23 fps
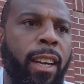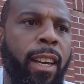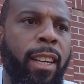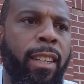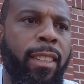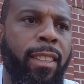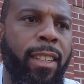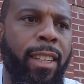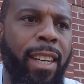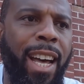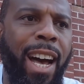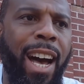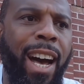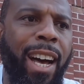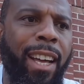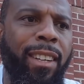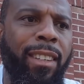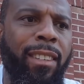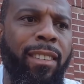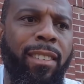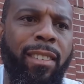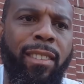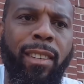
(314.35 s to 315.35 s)
is not
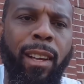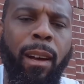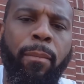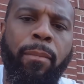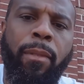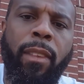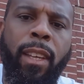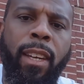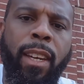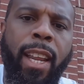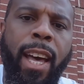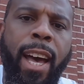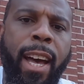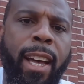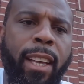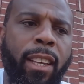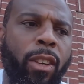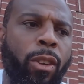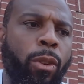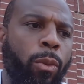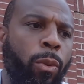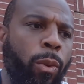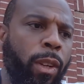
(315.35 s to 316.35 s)
something that
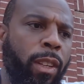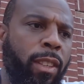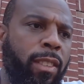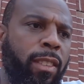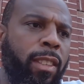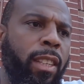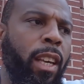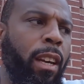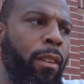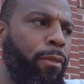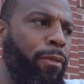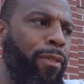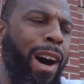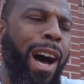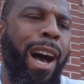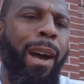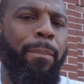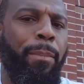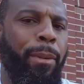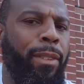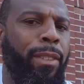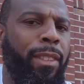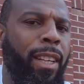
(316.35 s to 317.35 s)
you would see a
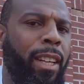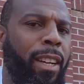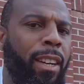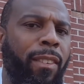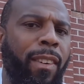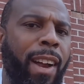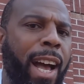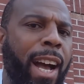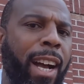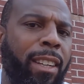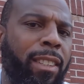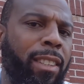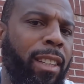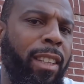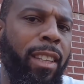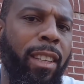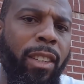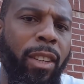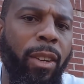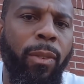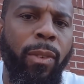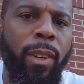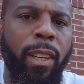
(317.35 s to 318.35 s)
5%er actually
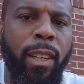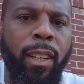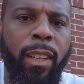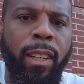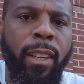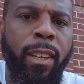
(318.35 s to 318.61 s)
doing.